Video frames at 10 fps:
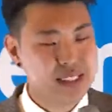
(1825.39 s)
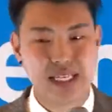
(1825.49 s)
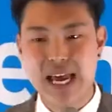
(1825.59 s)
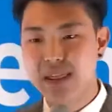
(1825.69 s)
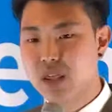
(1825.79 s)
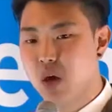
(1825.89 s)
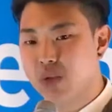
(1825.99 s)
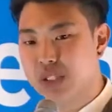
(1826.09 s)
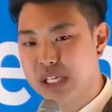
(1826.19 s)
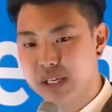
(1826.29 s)
to get
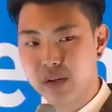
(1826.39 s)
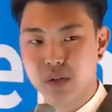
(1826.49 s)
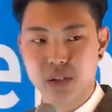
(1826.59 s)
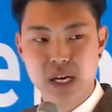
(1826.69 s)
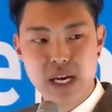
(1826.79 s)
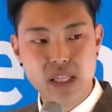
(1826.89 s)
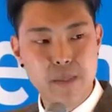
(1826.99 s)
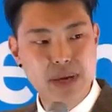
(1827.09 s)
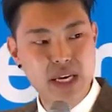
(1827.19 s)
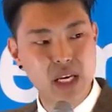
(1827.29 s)
those deals in the
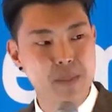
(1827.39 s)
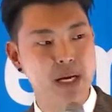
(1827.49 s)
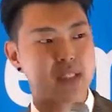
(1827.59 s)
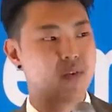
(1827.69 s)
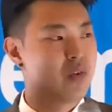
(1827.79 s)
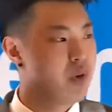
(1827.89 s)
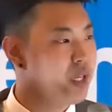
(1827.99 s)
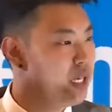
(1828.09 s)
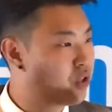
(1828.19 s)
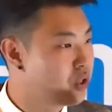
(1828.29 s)
beginning because of a
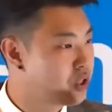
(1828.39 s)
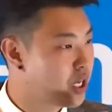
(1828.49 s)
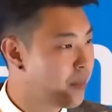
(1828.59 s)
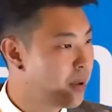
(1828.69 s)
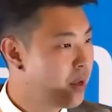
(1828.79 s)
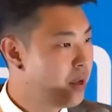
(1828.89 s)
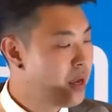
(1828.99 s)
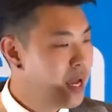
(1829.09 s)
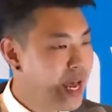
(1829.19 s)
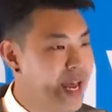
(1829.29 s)
relationship.
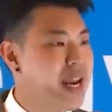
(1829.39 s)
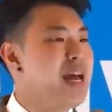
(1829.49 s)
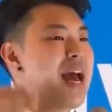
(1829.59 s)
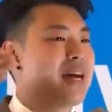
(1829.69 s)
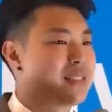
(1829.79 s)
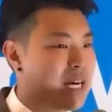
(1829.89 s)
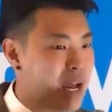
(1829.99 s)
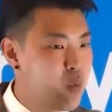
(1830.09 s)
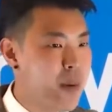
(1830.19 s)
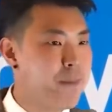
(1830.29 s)
And as
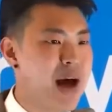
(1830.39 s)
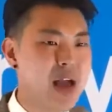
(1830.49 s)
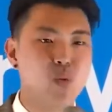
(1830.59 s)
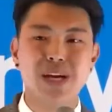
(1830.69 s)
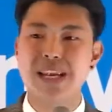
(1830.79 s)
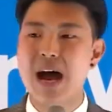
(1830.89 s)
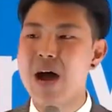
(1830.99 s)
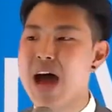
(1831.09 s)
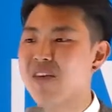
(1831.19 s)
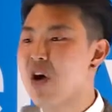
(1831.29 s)
time went by, we now
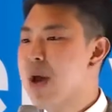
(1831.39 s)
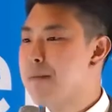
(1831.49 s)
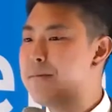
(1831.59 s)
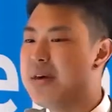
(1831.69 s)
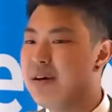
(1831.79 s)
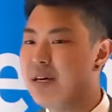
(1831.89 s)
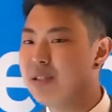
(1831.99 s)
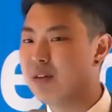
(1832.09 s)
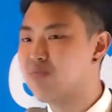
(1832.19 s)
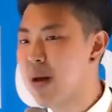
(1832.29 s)
have
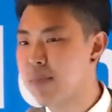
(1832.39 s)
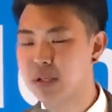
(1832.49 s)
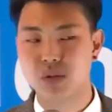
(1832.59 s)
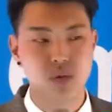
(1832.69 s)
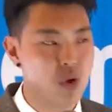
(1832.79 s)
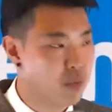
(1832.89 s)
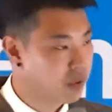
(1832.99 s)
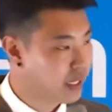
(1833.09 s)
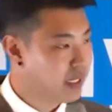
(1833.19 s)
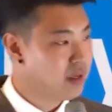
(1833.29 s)
millions of members
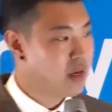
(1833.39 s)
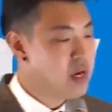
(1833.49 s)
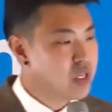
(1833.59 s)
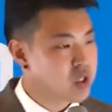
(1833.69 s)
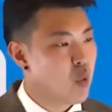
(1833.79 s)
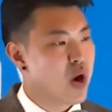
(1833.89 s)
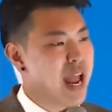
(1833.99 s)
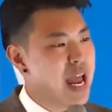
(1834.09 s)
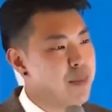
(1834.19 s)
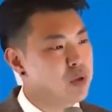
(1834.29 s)
globally. So we're
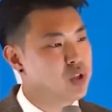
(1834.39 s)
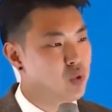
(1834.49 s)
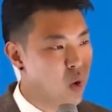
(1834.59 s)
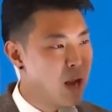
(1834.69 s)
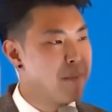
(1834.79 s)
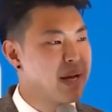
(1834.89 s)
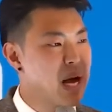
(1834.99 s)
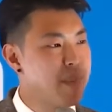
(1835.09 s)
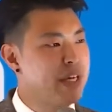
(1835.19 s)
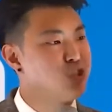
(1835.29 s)
able to what?
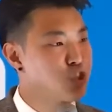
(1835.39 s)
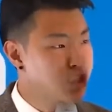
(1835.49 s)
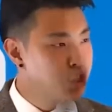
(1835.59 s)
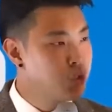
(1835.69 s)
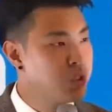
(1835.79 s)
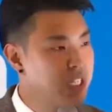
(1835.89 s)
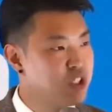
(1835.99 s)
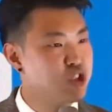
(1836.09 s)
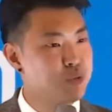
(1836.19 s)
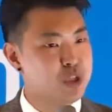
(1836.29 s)
Become a true
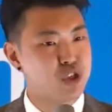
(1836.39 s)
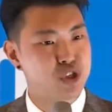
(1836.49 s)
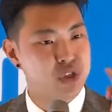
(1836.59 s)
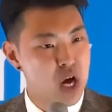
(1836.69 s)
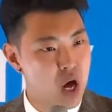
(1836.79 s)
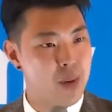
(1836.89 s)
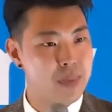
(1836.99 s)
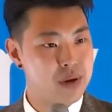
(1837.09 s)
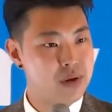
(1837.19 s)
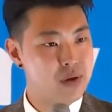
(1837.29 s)
distribution hub,